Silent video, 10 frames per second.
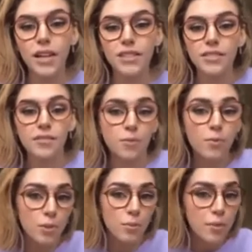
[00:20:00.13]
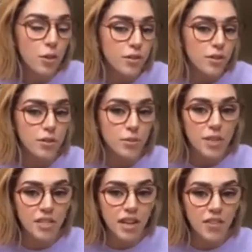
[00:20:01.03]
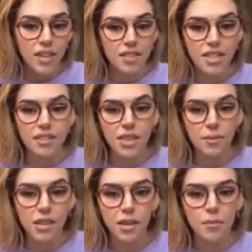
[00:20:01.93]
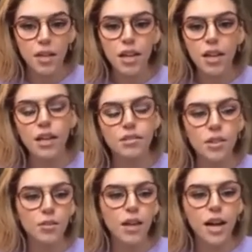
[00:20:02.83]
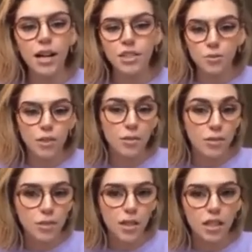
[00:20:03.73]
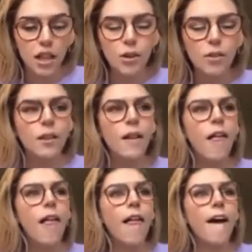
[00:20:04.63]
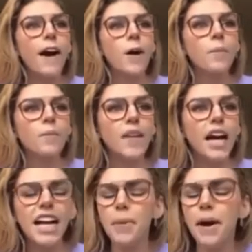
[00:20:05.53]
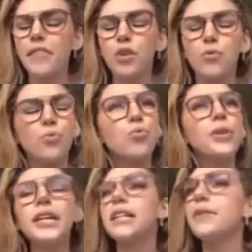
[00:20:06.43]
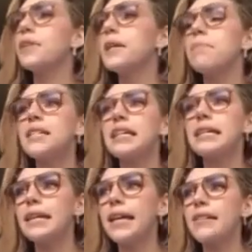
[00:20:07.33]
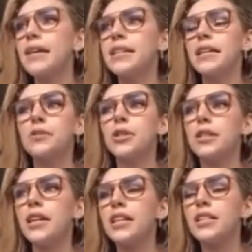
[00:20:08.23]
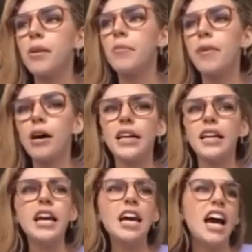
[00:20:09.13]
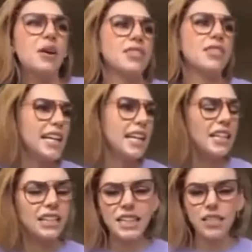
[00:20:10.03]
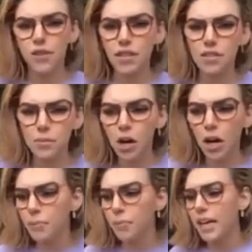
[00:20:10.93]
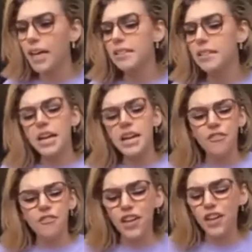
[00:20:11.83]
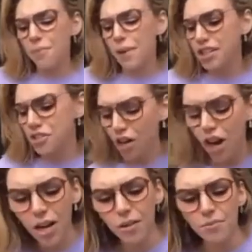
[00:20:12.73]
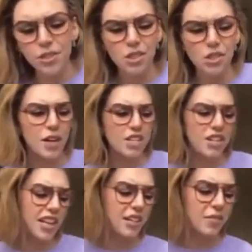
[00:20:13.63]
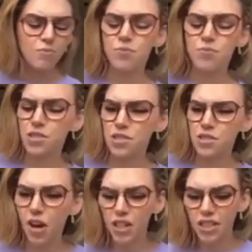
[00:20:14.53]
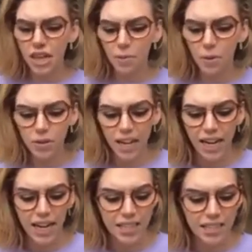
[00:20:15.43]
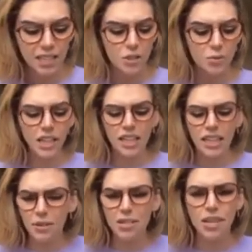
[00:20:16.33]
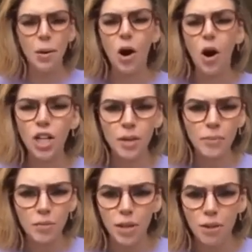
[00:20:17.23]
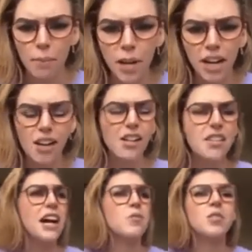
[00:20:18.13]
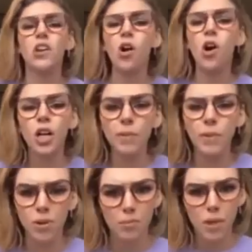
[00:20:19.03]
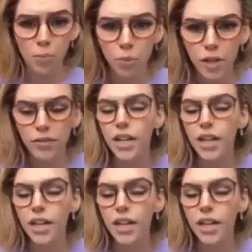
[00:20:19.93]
of with my boyfriend, it was only my second Valentine's day with him. So I just really wanted to be alone. I ended up having a really, really busy day that day that she had texted me about it. I was signing a lease for this apartment, figuring out my job situation. I had a song demo that I had to deal with. I was in an argument with my parents. I was in an argument with my boyfriend.